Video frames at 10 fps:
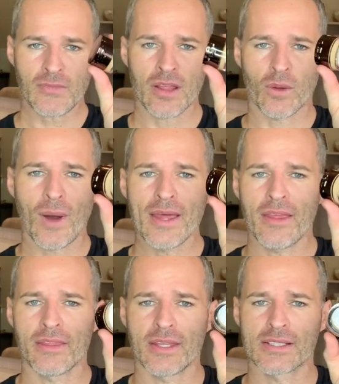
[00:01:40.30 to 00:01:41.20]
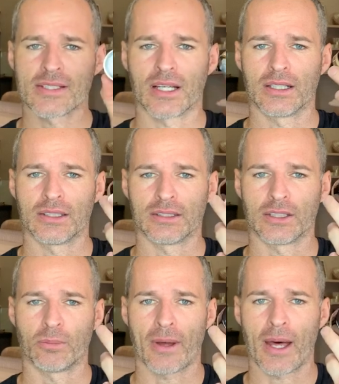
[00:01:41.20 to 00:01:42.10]
the way that this
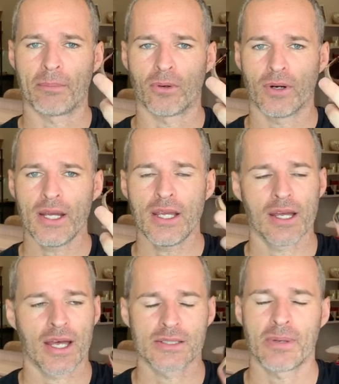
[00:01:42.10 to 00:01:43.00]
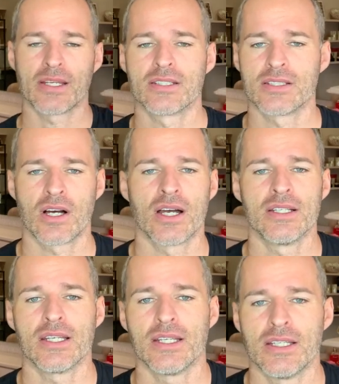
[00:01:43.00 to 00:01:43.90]
little bad boy has been
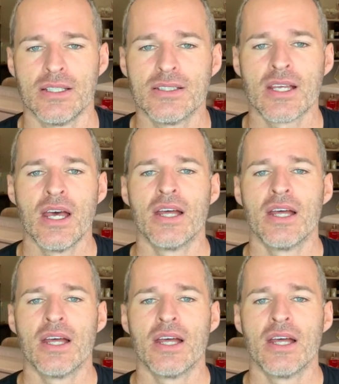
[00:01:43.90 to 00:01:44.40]
designed is